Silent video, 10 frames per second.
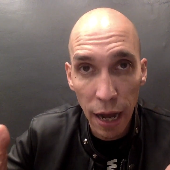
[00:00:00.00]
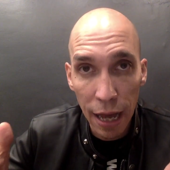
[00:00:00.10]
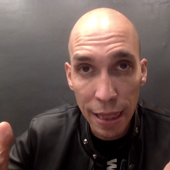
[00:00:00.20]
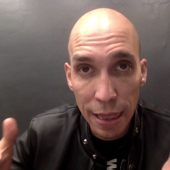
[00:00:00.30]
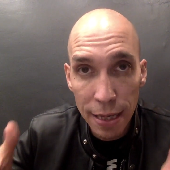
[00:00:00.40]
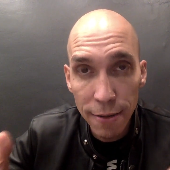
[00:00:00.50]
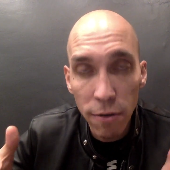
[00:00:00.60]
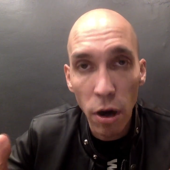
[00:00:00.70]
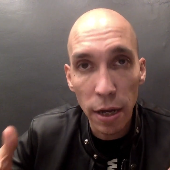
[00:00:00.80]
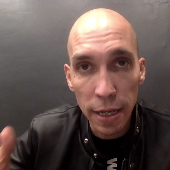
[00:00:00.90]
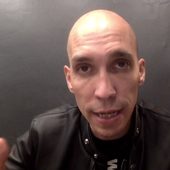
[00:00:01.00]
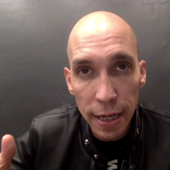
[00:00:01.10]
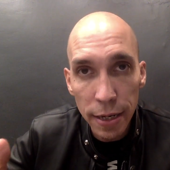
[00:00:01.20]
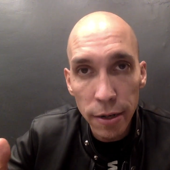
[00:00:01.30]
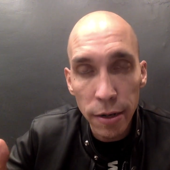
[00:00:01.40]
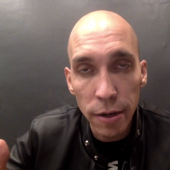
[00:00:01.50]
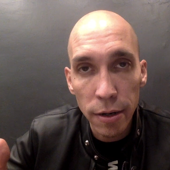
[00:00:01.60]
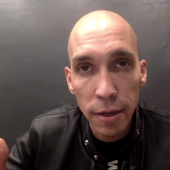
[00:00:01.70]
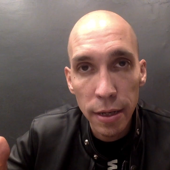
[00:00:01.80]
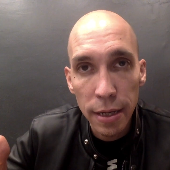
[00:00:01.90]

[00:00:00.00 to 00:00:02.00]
I live on here